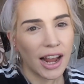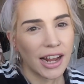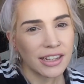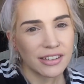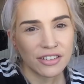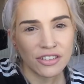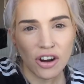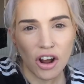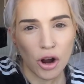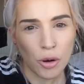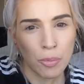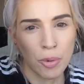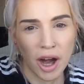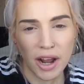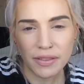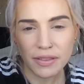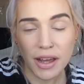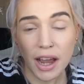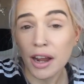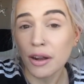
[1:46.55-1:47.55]
It's not a
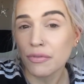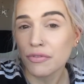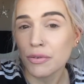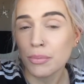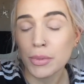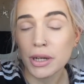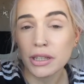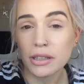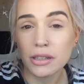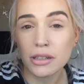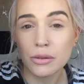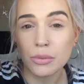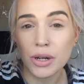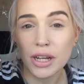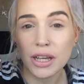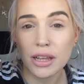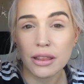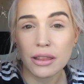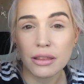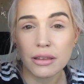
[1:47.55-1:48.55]
brand that I'm familiar
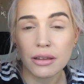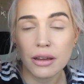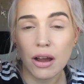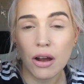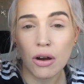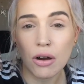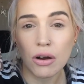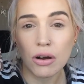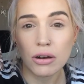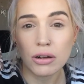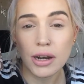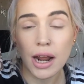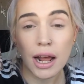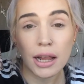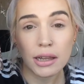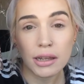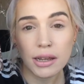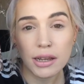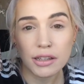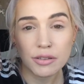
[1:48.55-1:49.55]
with on
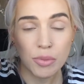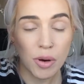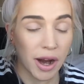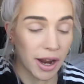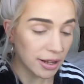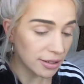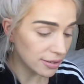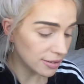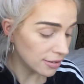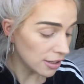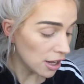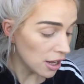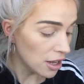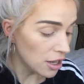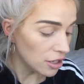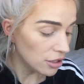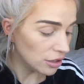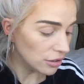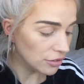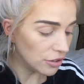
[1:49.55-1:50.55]
AliExpress,
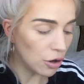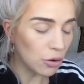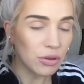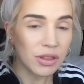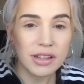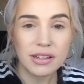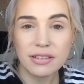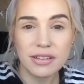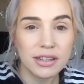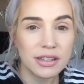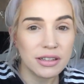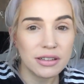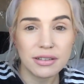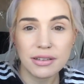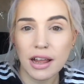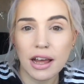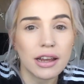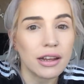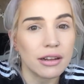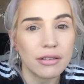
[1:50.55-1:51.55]
so this
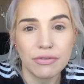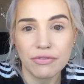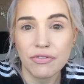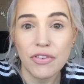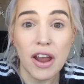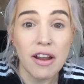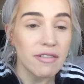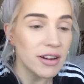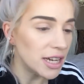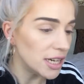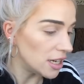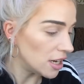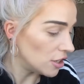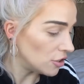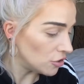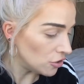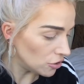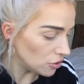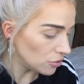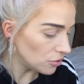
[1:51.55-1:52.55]
is like
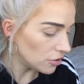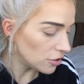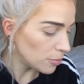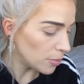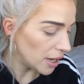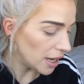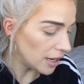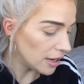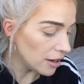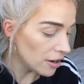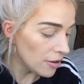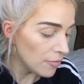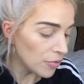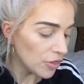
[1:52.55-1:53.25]
very new to me.